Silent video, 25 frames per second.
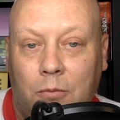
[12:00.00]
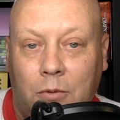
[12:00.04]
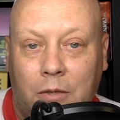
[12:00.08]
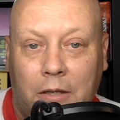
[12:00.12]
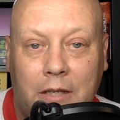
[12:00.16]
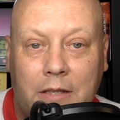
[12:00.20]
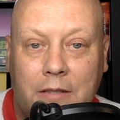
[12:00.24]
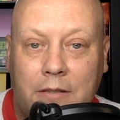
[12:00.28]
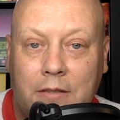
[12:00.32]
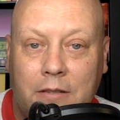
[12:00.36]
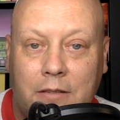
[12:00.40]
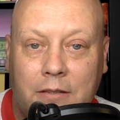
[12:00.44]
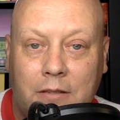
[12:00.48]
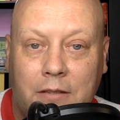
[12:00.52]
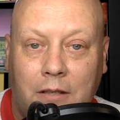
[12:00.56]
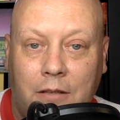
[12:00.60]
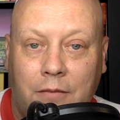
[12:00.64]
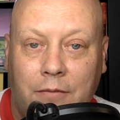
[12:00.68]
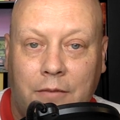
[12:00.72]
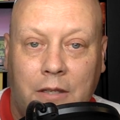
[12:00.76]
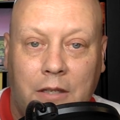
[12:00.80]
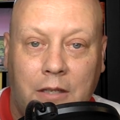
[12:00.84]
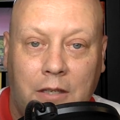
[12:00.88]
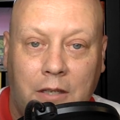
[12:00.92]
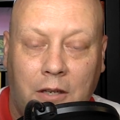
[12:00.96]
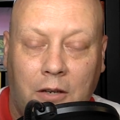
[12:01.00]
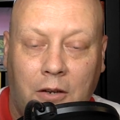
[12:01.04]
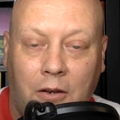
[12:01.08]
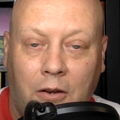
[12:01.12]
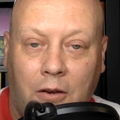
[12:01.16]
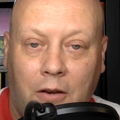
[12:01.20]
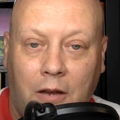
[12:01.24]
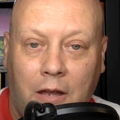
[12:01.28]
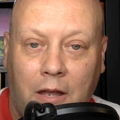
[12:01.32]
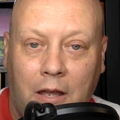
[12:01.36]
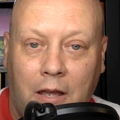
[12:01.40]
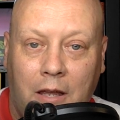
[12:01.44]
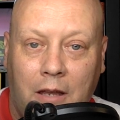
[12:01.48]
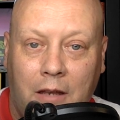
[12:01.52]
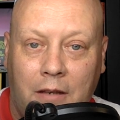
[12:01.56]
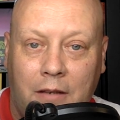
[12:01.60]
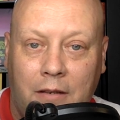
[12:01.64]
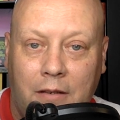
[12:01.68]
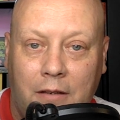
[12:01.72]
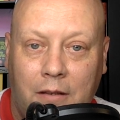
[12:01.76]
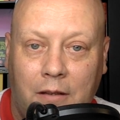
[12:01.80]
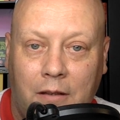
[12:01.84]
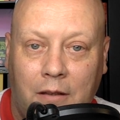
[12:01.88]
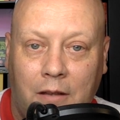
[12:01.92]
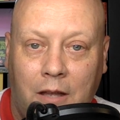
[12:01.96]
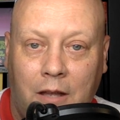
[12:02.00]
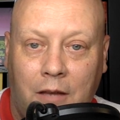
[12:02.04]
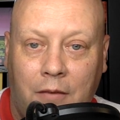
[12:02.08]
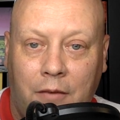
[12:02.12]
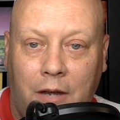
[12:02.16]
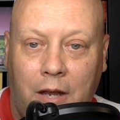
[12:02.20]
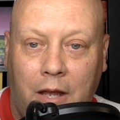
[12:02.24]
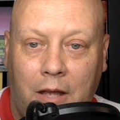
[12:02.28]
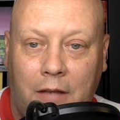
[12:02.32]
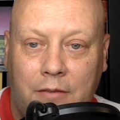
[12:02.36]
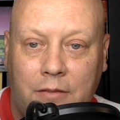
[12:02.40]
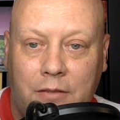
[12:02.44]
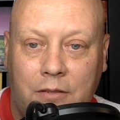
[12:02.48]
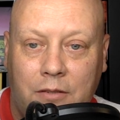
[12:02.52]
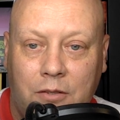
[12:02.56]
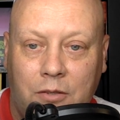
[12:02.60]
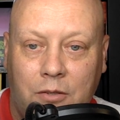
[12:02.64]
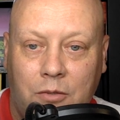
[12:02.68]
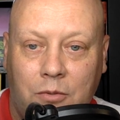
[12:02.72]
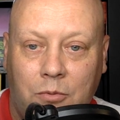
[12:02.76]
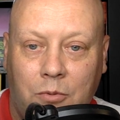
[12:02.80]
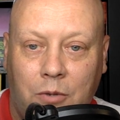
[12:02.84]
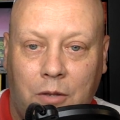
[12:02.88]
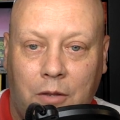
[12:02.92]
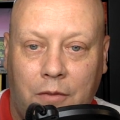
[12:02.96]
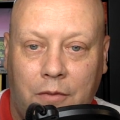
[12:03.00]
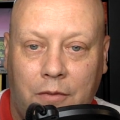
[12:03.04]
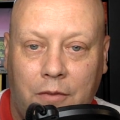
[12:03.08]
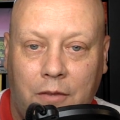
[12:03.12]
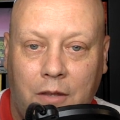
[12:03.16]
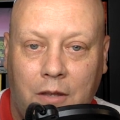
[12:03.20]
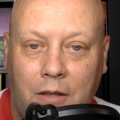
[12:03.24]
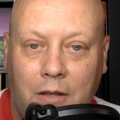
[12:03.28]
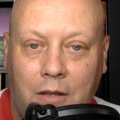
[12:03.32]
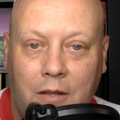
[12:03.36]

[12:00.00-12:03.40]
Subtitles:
releases of the year, and a lot of it has to do with